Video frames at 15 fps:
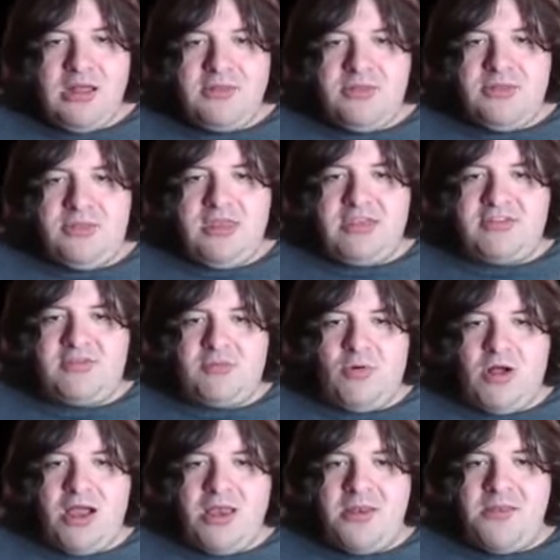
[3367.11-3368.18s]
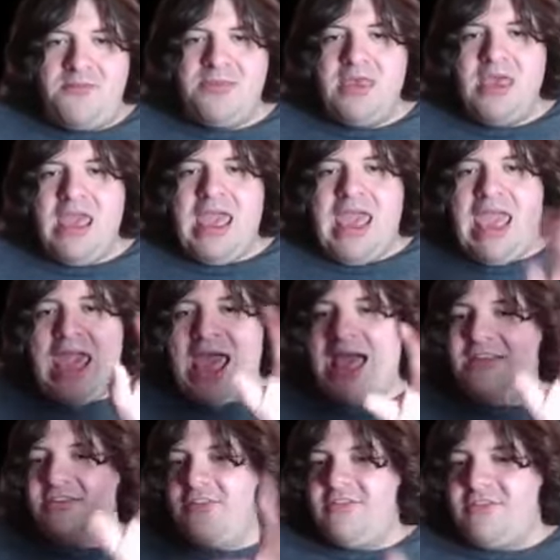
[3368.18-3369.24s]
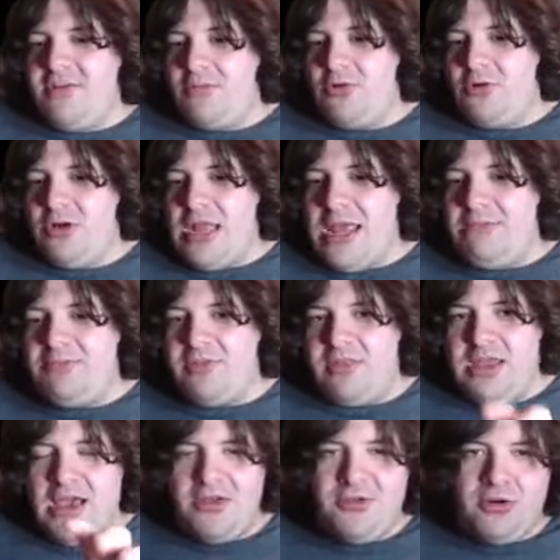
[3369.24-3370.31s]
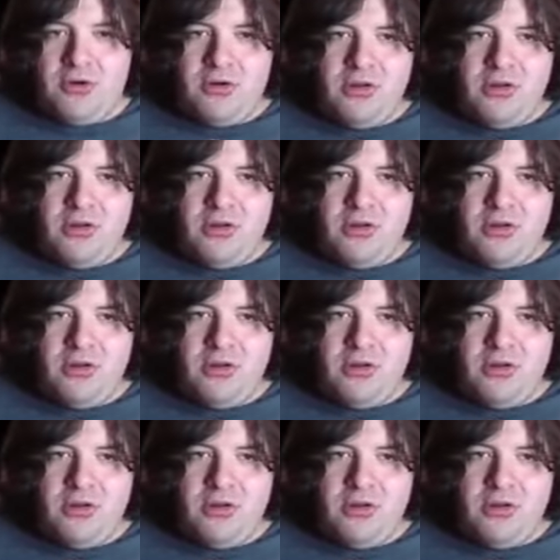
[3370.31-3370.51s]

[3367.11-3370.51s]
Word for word: this one has a similar name to the other